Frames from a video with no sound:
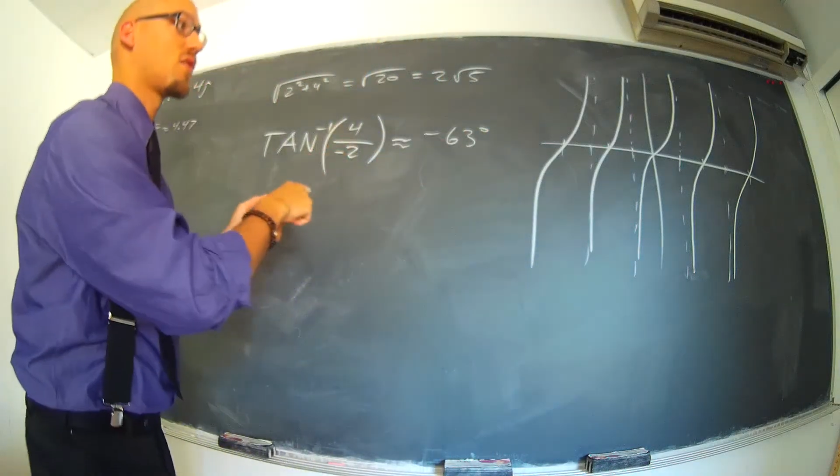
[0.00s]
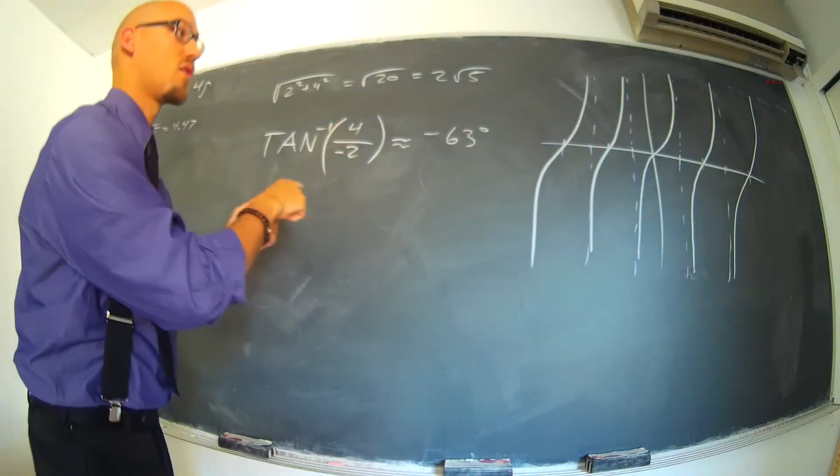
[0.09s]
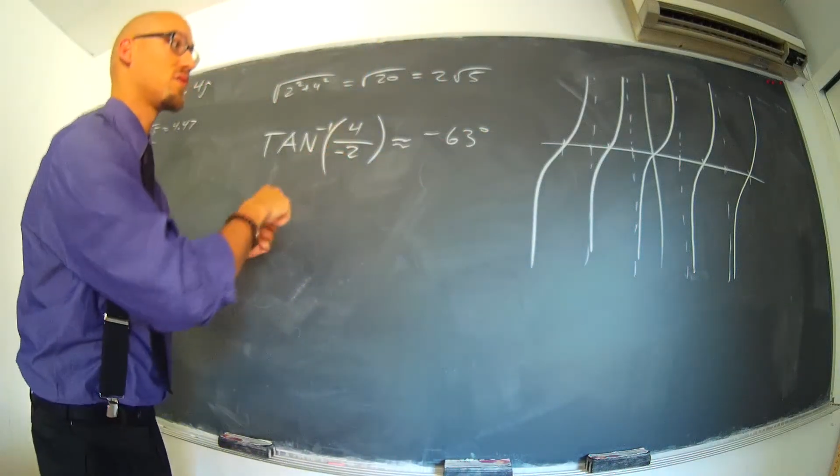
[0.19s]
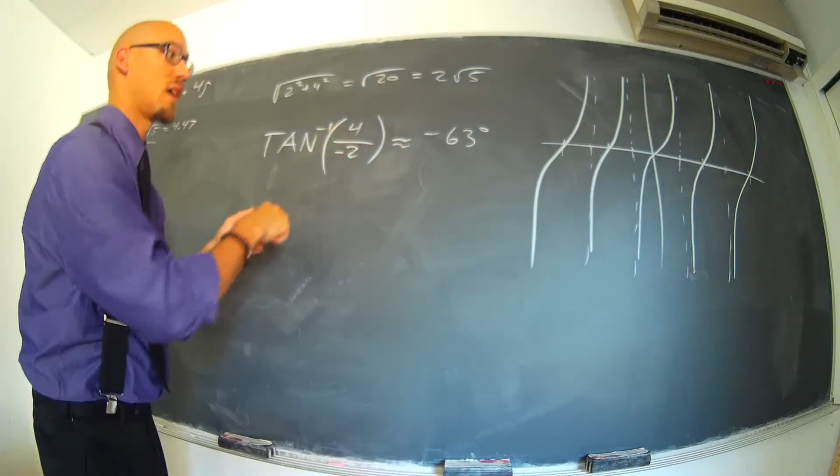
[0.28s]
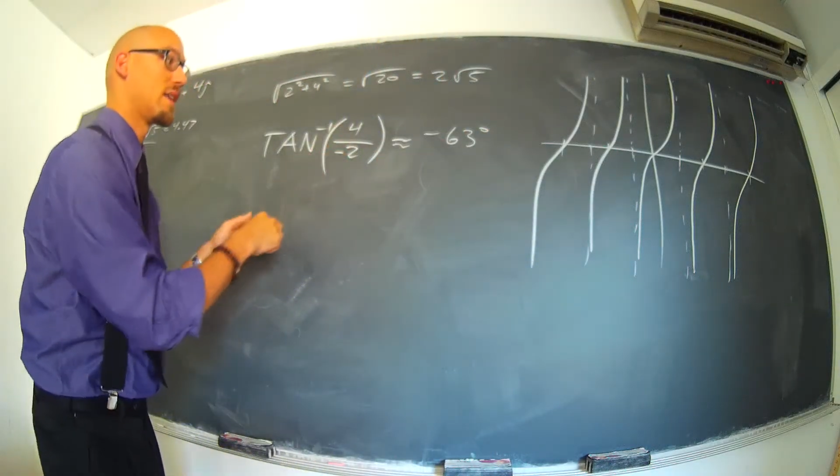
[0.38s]

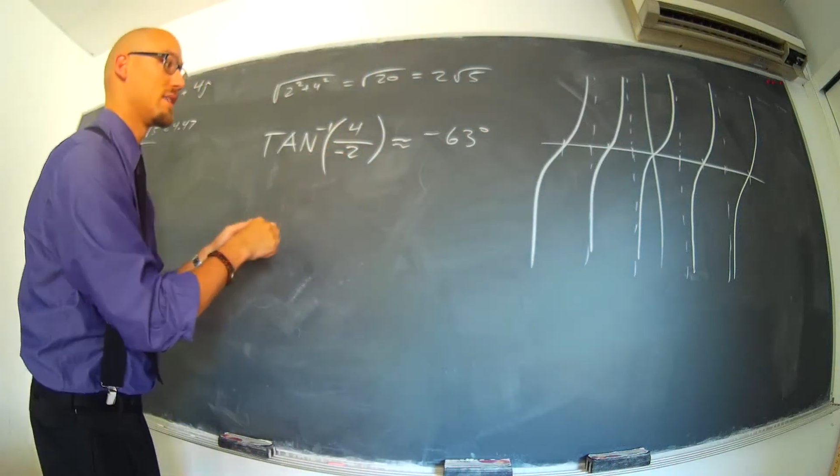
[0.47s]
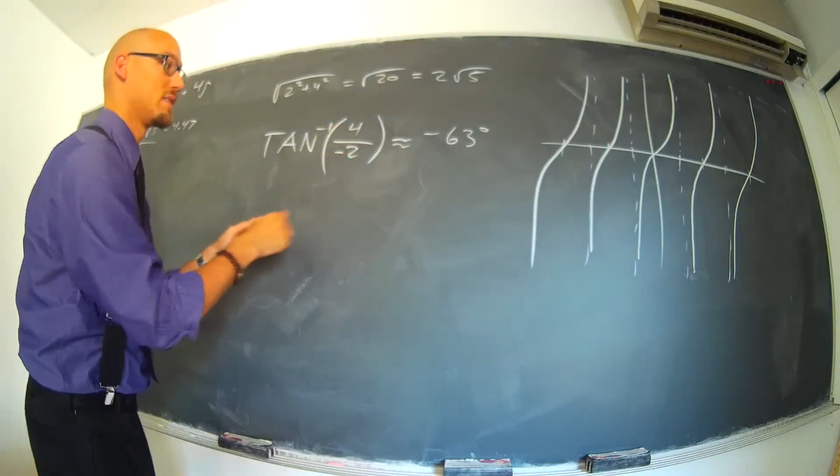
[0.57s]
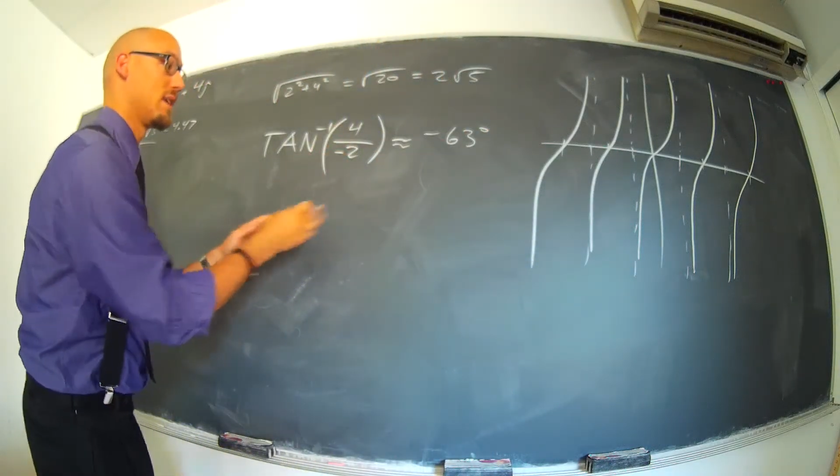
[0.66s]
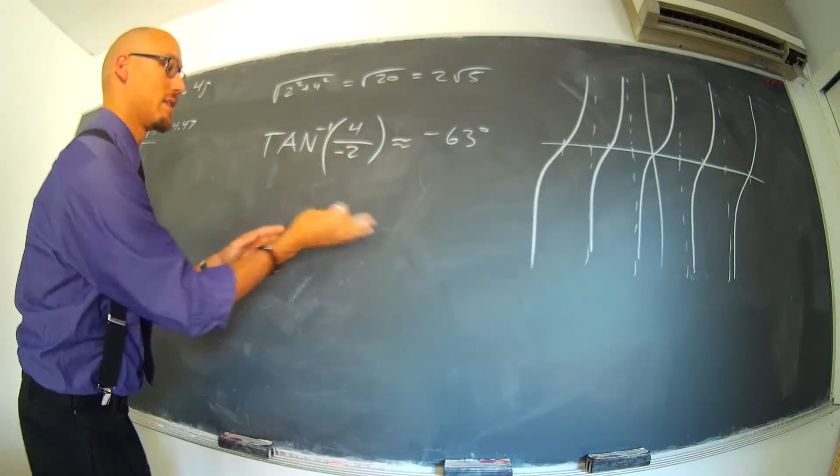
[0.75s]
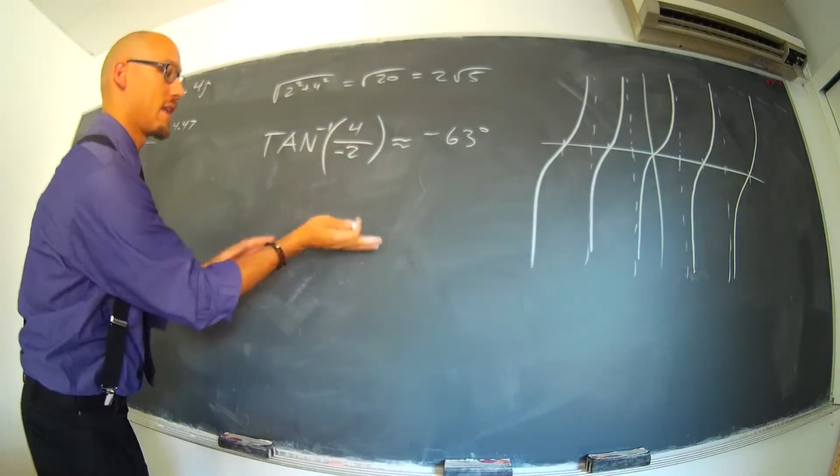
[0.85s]
cosine,
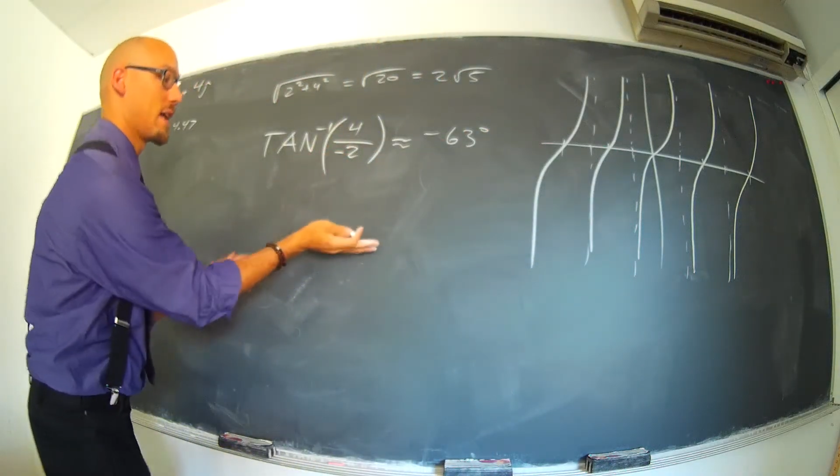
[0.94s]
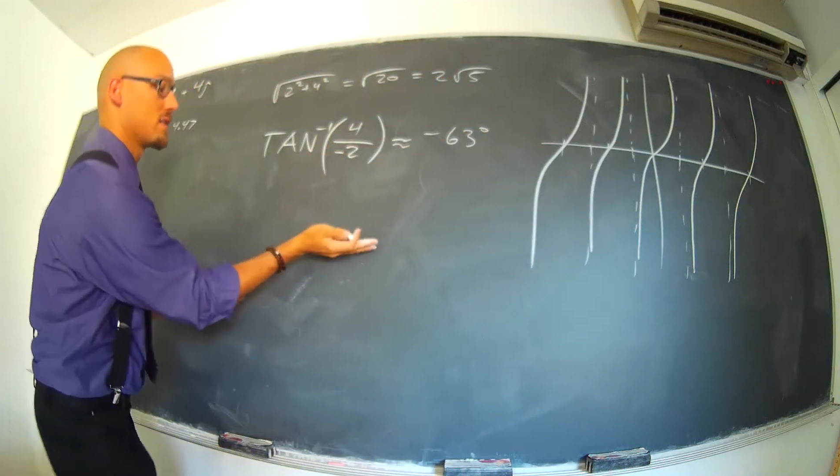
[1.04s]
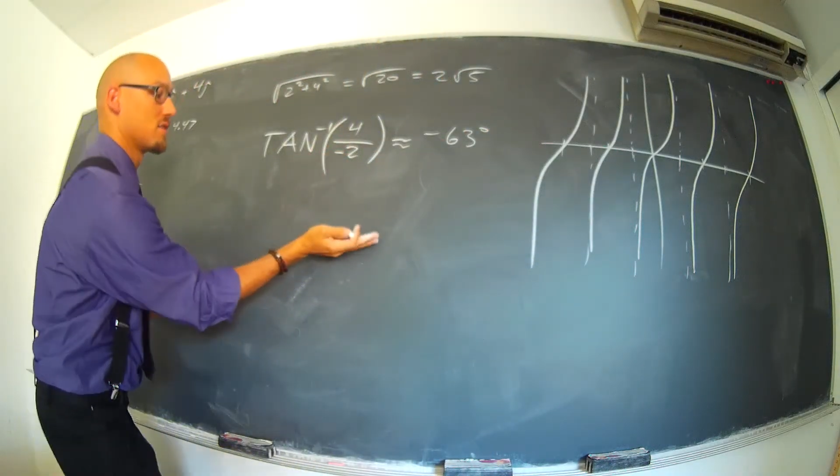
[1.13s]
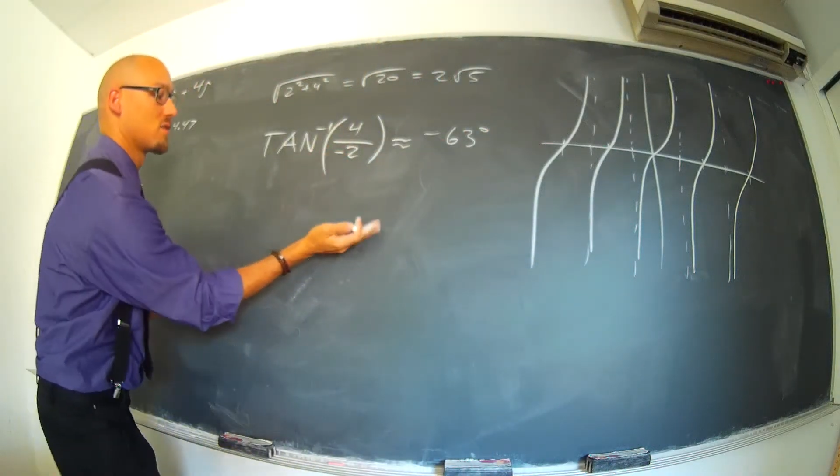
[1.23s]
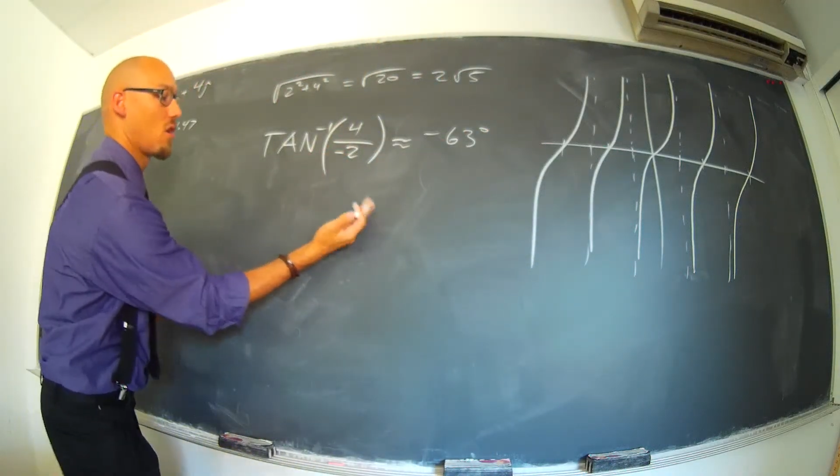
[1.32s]
and, and
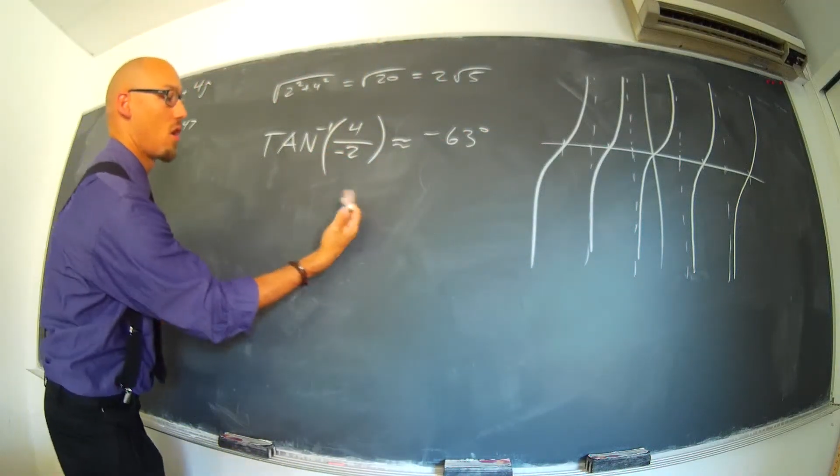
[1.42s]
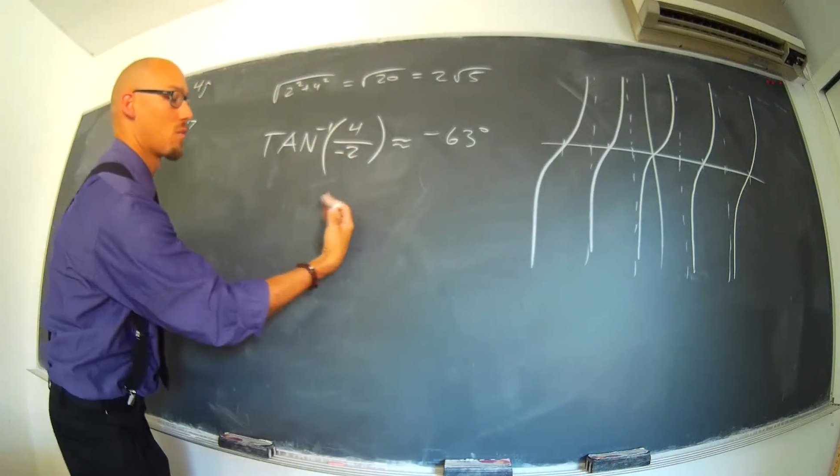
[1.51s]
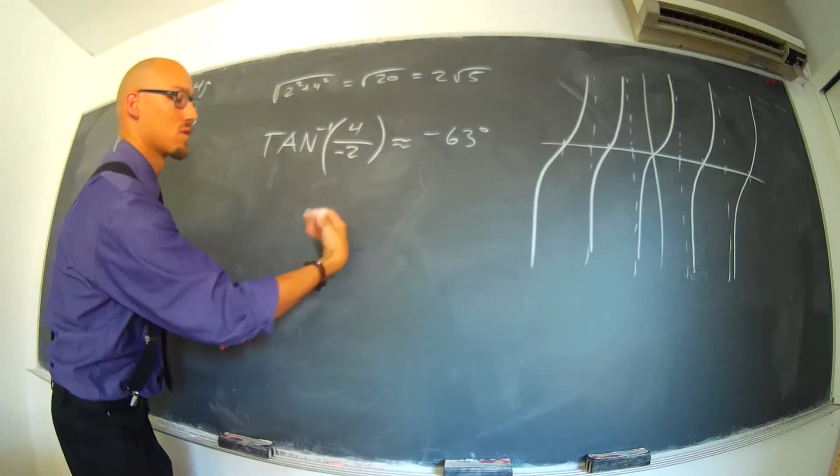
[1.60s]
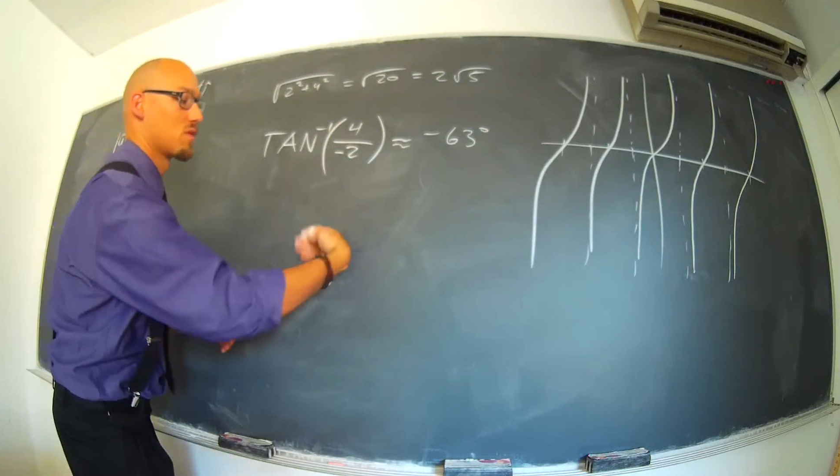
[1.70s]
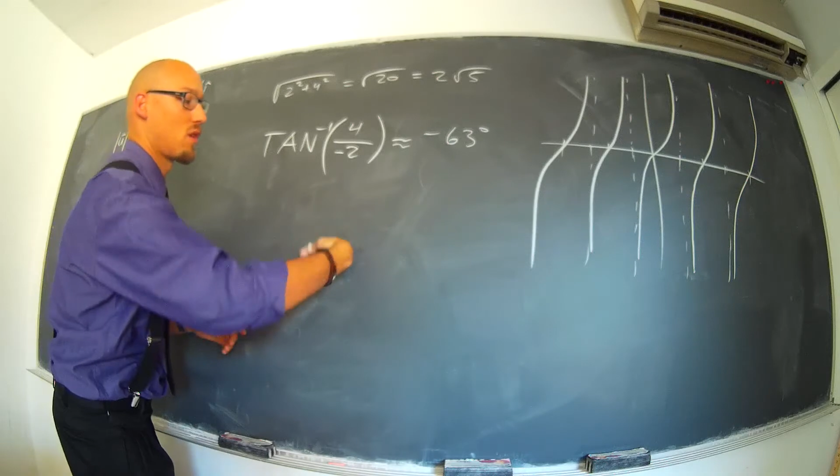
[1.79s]
tangents
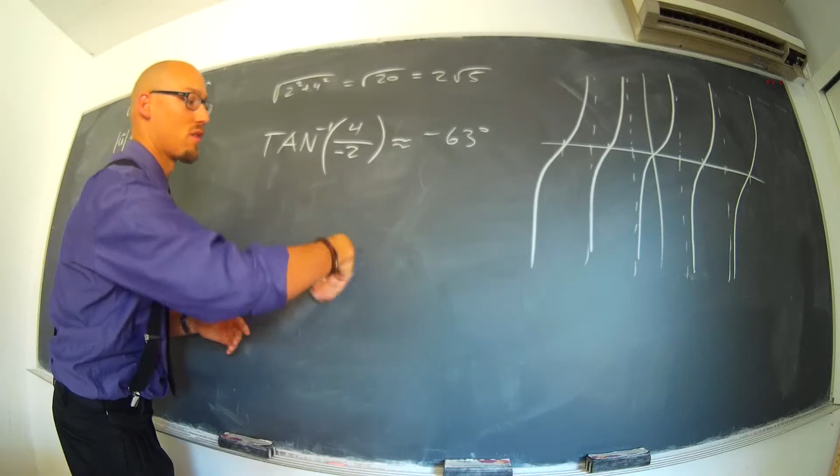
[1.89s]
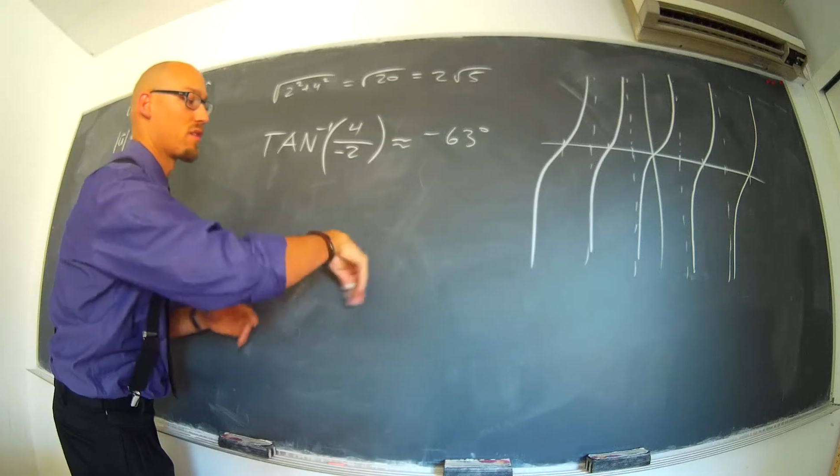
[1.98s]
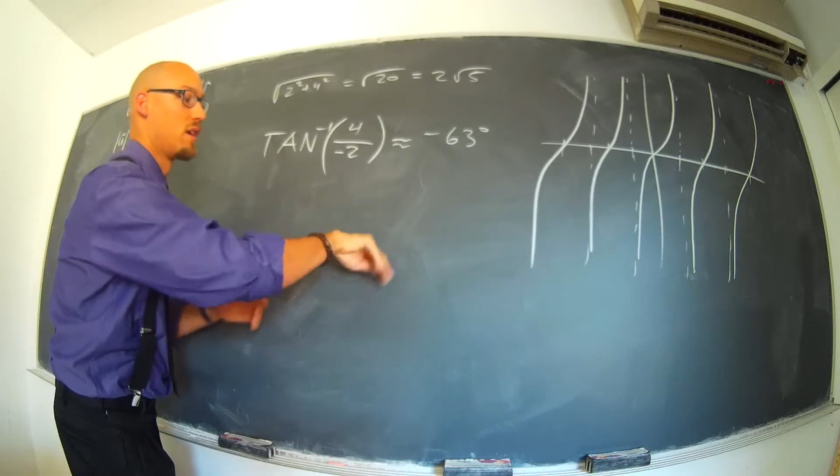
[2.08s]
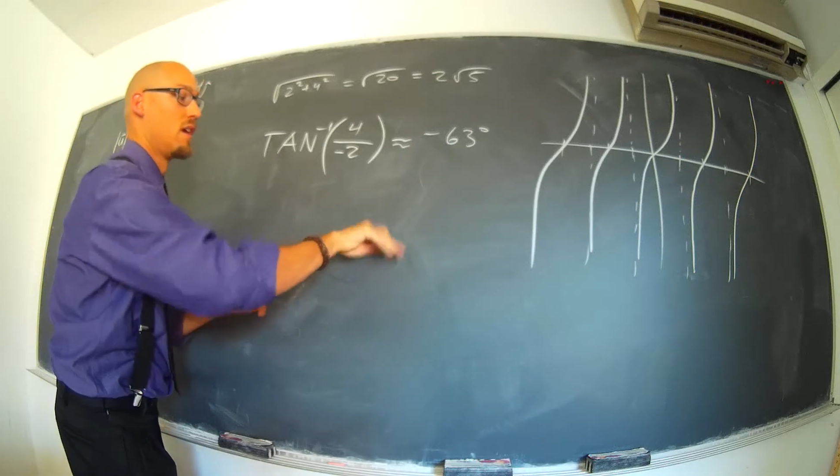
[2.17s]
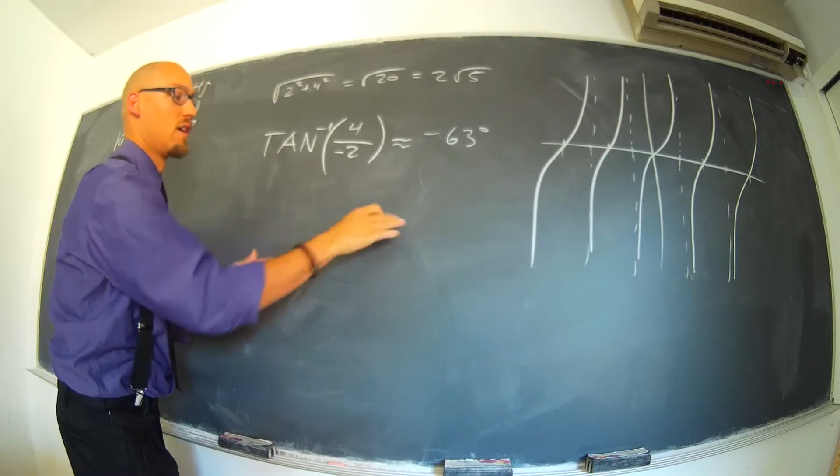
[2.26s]
all result